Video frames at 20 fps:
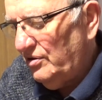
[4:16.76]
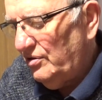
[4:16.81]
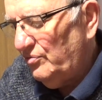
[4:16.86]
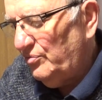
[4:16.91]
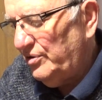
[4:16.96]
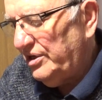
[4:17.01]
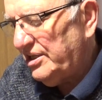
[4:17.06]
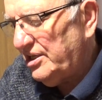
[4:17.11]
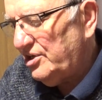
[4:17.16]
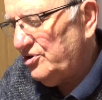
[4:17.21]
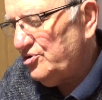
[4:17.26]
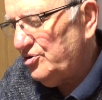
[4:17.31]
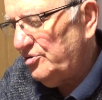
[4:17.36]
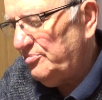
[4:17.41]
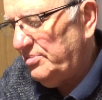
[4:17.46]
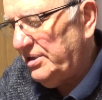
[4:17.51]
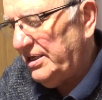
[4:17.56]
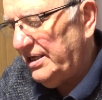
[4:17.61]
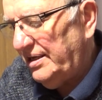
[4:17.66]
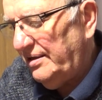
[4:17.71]
where they should
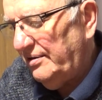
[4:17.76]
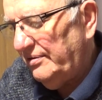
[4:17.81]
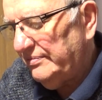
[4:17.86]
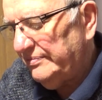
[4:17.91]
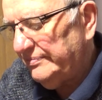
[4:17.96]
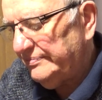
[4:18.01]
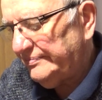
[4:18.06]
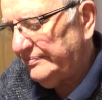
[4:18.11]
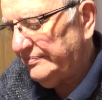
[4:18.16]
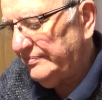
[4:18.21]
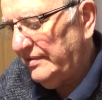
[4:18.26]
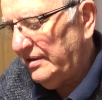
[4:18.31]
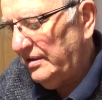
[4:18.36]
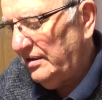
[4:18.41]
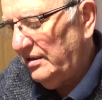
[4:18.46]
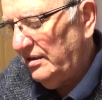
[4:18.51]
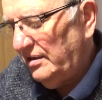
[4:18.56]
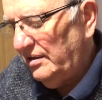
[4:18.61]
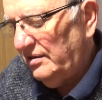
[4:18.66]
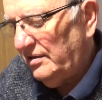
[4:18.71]
be.
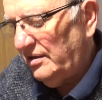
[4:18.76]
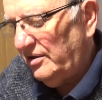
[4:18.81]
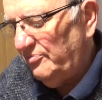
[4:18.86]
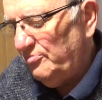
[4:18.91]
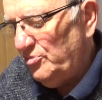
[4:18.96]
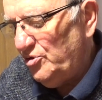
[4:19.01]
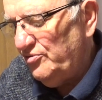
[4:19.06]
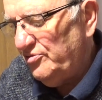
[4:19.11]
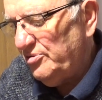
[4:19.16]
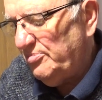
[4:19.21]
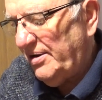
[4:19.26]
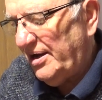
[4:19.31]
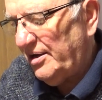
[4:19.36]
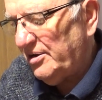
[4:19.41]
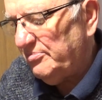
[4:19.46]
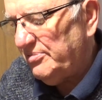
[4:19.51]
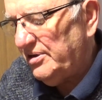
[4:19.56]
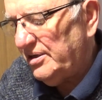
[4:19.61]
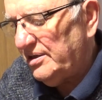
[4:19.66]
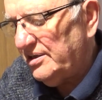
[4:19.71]
They've moved about
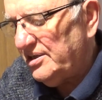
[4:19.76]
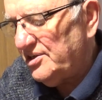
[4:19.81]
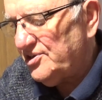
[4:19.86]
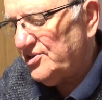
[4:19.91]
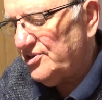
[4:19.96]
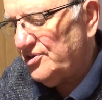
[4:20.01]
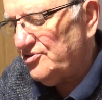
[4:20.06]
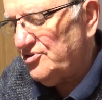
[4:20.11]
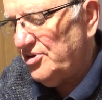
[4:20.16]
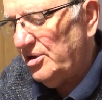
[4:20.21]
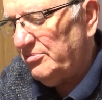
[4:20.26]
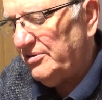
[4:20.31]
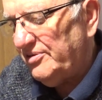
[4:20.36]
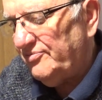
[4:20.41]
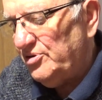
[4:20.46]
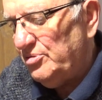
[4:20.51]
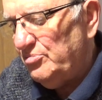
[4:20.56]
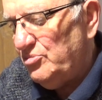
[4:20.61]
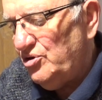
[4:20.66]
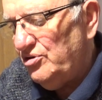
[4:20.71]
a bit and this is the trouble.
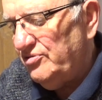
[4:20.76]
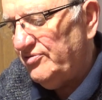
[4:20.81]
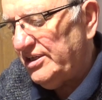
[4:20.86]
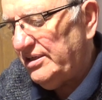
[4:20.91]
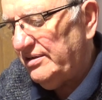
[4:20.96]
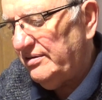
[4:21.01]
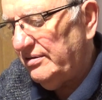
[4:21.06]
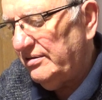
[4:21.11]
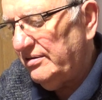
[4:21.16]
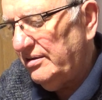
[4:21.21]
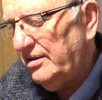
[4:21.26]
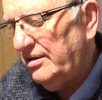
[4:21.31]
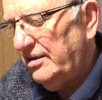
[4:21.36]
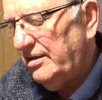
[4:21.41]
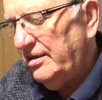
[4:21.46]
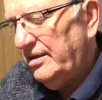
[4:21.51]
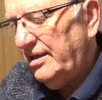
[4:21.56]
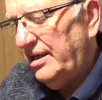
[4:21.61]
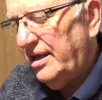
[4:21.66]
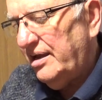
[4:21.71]
If you move it
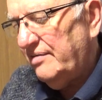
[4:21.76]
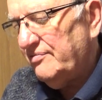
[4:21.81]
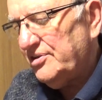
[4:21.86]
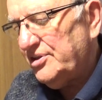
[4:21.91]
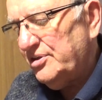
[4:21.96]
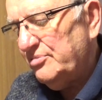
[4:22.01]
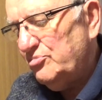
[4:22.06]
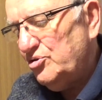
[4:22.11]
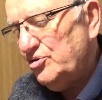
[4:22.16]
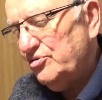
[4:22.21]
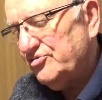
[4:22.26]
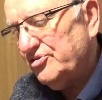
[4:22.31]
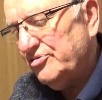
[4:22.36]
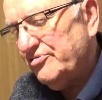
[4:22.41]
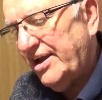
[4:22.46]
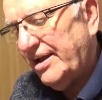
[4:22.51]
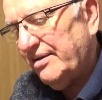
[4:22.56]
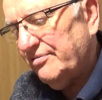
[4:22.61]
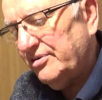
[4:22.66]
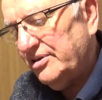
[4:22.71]
everything moves
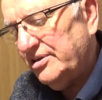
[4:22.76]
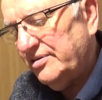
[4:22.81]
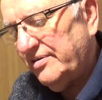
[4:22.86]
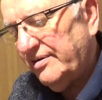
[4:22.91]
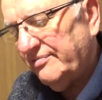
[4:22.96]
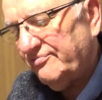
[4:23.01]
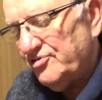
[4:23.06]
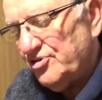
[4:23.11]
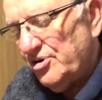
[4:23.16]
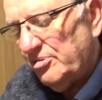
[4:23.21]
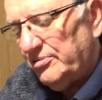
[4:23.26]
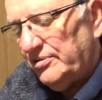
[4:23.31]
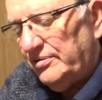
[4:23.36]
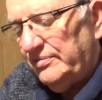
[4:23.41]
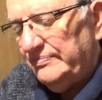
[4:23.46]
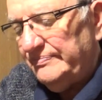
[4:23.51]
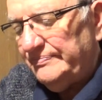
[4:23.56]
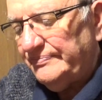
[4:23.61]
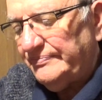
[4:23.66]
around and you have trouble.